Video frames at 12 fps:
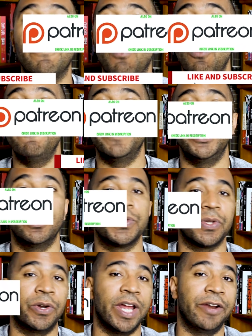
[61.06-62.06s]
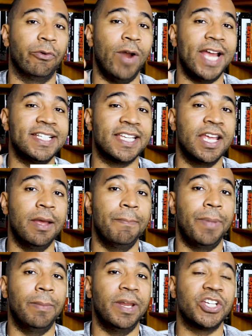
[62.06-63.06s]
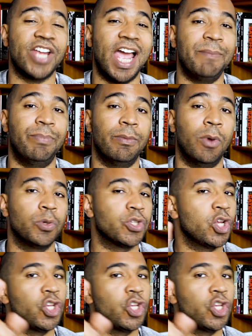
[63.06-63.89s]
for more videos on how to write, publish, and promote